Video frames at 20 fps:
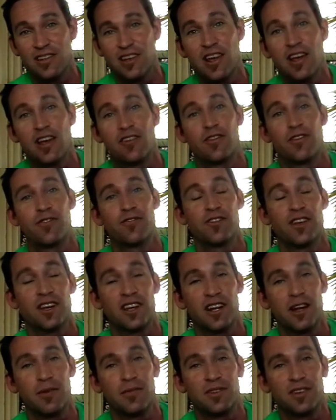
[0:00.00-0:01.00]
If I flick
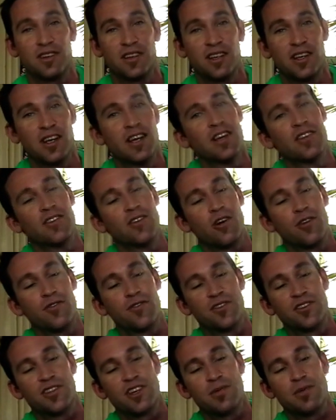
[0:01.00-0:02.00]
it up to off
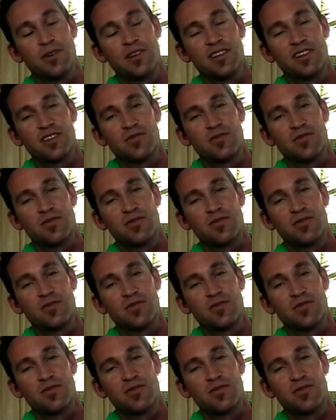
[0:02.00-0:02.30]
the Japanese